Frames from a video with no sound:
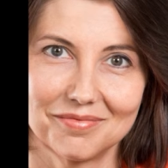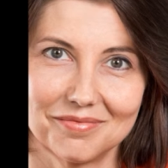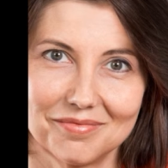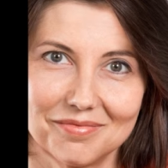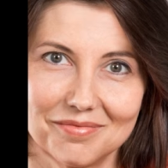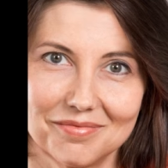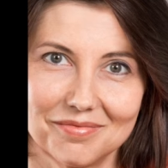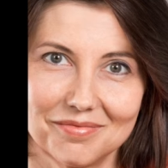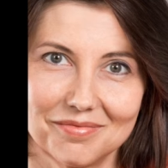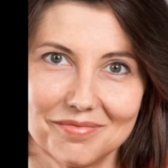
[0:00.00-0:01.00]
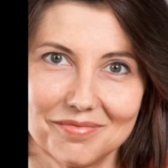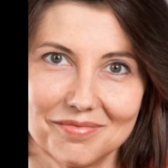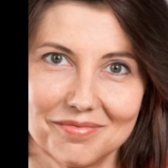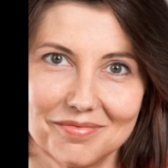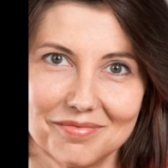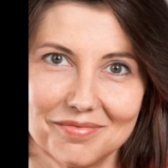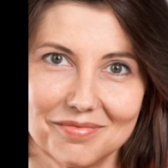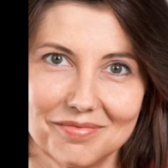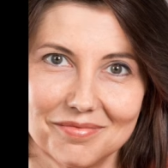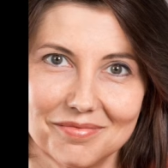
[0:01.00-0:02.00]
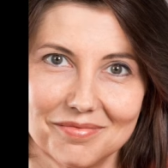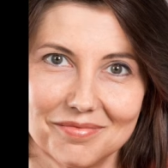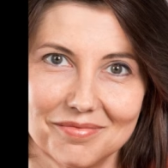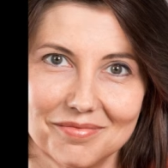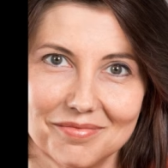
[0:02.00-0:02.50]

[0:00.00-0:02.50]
(silence)